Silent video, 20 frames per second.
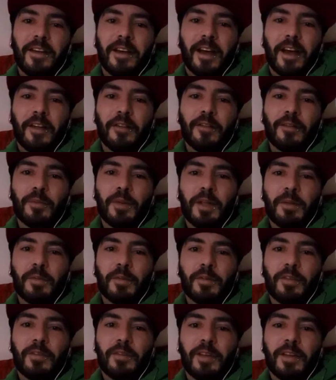other
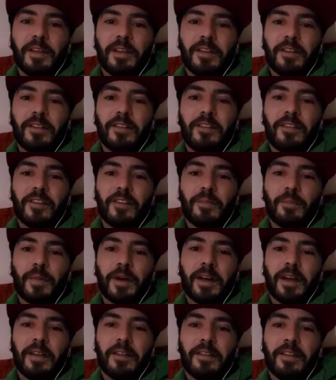people's feelings just
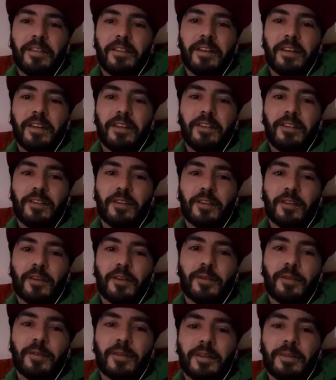by listening to your
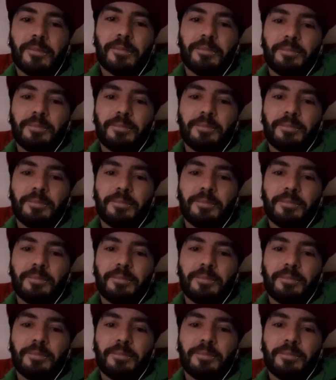own.